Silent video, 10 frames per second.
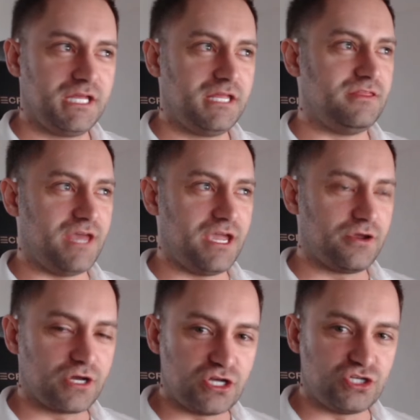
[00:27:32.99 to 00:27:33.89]
They are
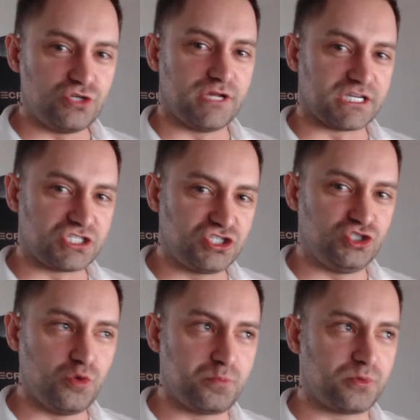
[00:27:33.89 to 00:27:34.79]
going to do like a
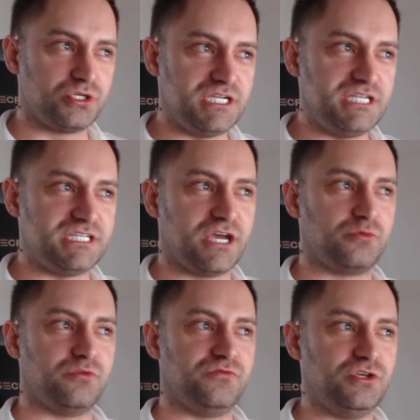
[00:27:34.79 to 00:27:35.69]
super detailed
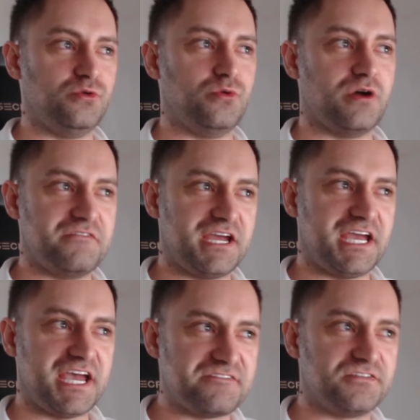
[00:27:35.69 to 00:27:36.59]
review of
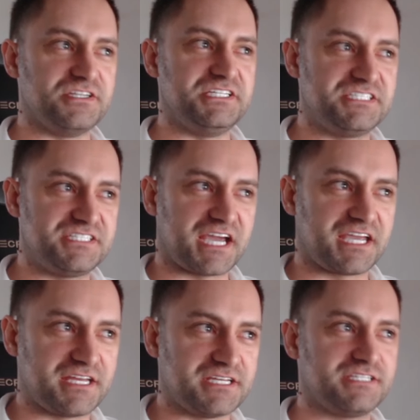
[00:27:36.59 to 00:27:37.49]
every
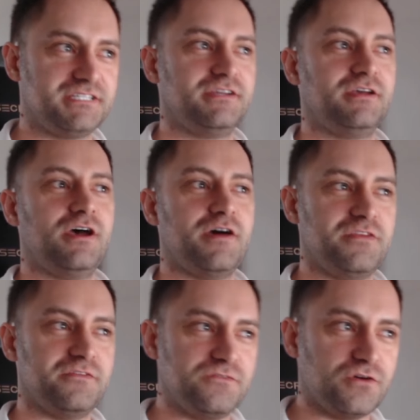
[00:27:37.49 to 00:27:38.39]
second of the
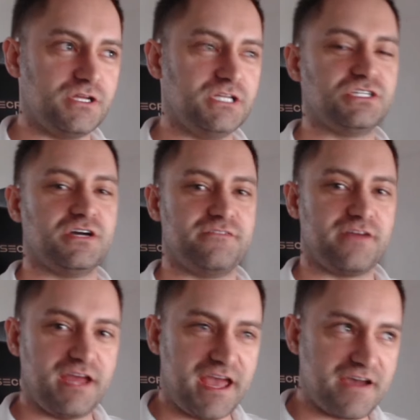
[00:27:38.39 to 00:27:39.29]
footage of
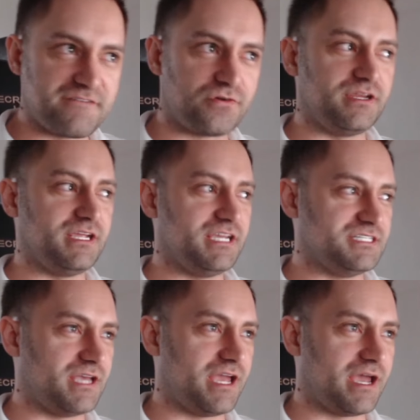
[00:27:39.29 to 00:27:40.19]
every
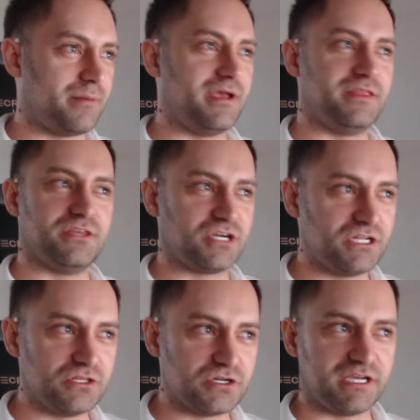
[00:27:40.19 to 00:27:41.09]
exam and they're going to
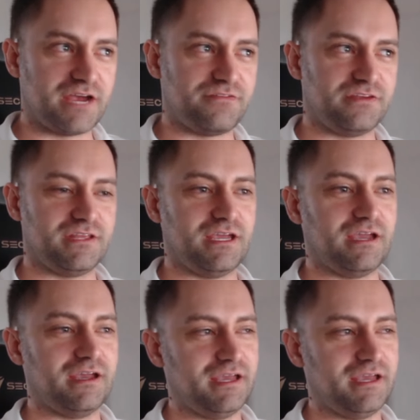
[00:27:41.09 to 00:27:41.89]
look at everything.